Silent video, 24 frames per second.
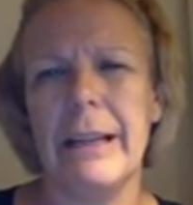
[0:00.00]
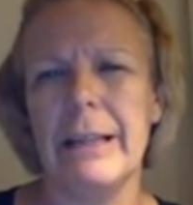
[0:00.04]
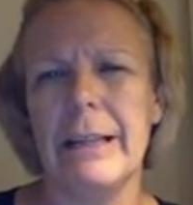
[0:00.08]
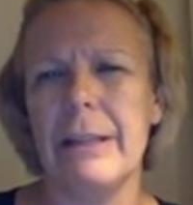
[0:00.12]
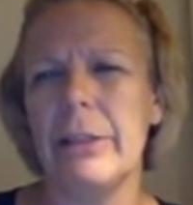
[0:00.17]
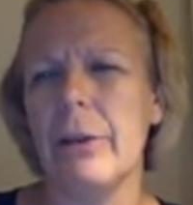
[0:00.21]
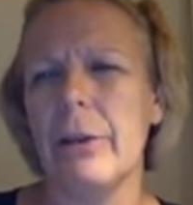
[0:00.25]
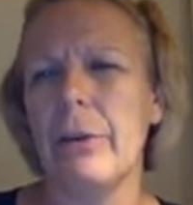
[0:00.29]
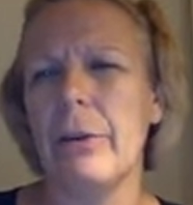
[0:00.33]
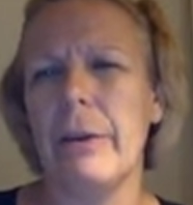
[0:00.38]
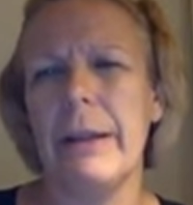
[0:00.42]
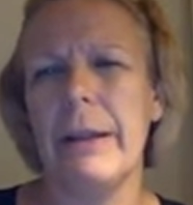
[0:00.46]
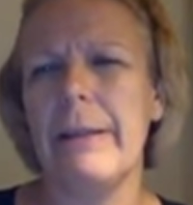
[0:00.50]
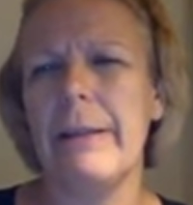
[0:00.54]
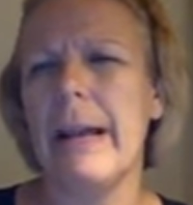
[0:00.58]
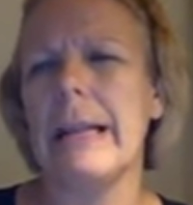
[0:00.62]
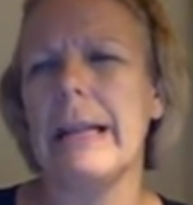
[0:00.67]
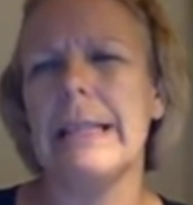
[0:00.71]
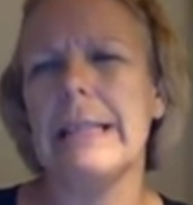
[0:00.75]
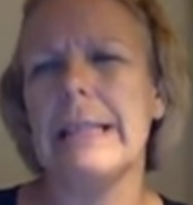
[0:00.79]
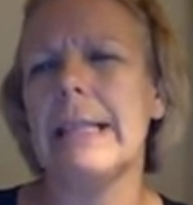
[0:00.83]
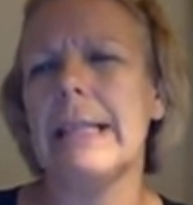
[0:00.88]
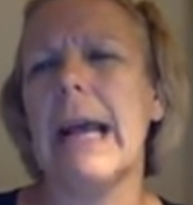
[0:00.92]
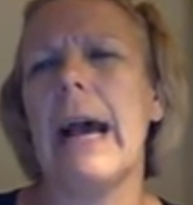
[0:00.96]
And
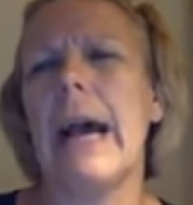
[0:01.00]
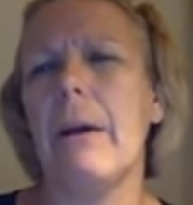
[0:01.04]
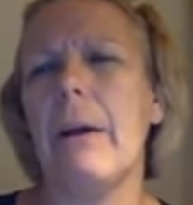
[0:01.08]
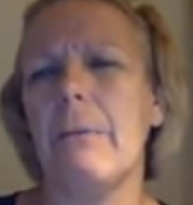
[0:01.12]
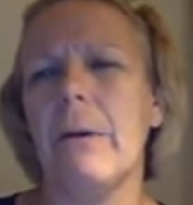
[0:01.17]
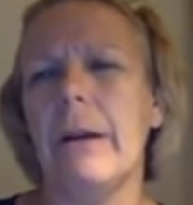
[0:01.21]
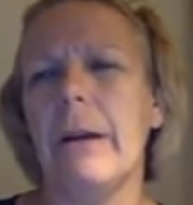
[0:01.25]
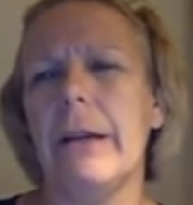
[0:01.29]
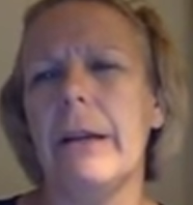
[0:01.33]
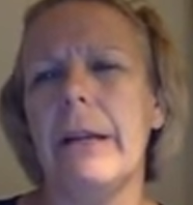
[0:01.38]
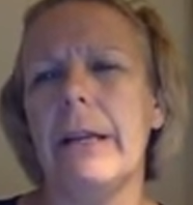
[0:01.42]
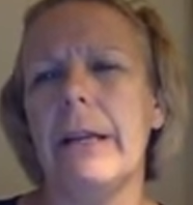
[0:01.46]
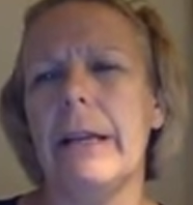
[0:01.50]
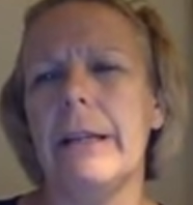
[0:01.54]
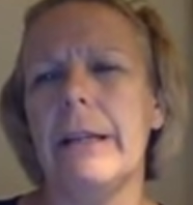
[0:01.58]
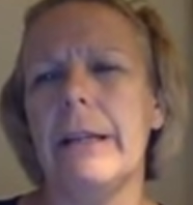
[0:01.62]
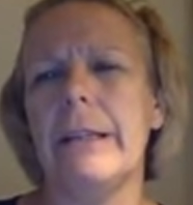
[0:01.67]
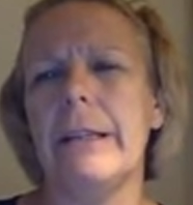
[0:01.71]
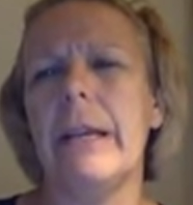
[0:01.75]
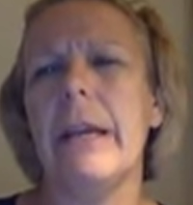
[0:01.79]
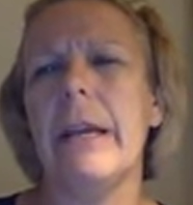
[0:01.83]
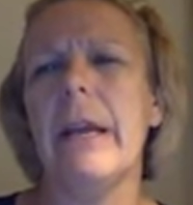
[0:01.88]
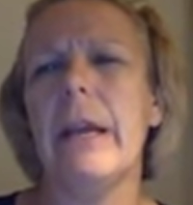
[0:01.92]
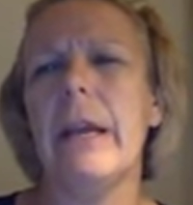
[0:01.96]
that's not what it
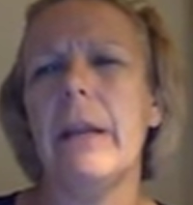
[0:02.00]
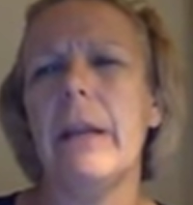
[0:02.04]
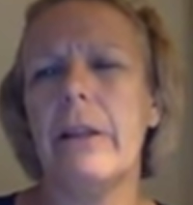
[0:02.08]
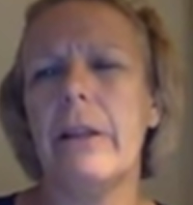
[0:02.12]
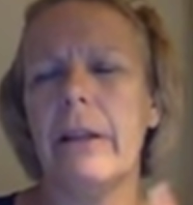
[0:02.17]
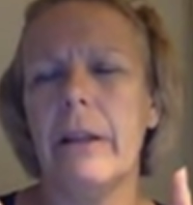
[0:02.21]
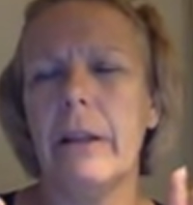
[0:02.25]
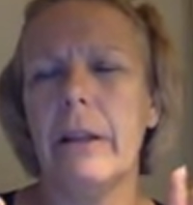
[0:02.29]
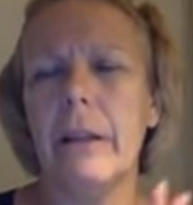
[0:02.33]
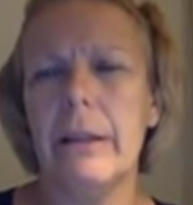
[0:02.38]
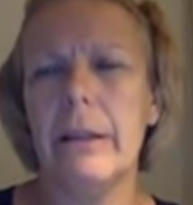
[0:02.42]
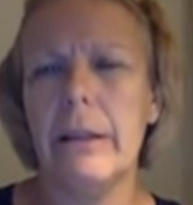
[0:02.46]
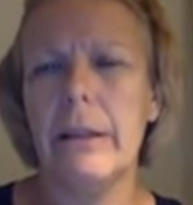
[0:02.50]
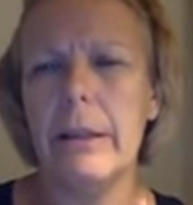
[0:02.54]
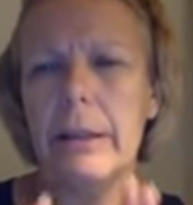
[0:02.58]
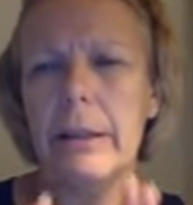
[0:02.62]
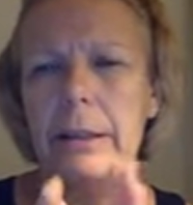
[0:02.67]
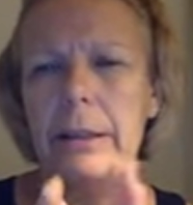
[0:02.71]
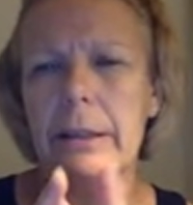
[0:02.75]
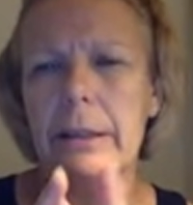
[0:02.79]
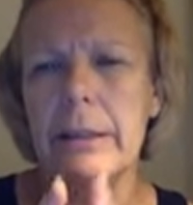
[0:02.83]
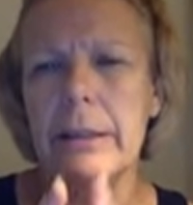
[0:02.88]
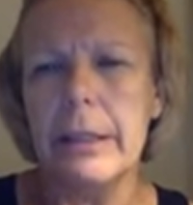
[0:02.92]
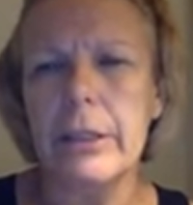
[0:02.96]
is.
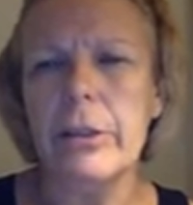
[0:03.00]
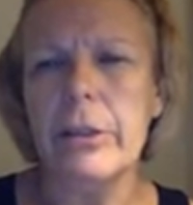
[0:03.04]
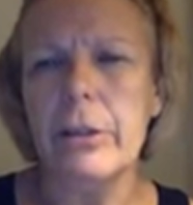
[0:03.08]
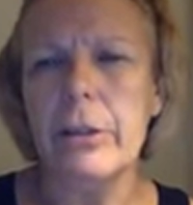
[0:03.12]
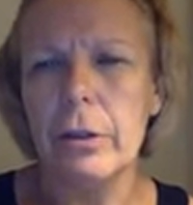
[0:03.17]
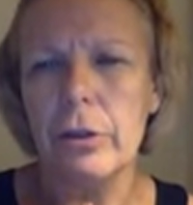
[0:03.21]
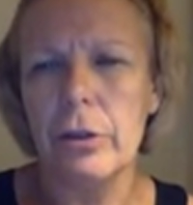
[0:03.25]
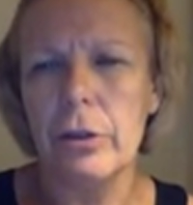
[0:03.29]
The digital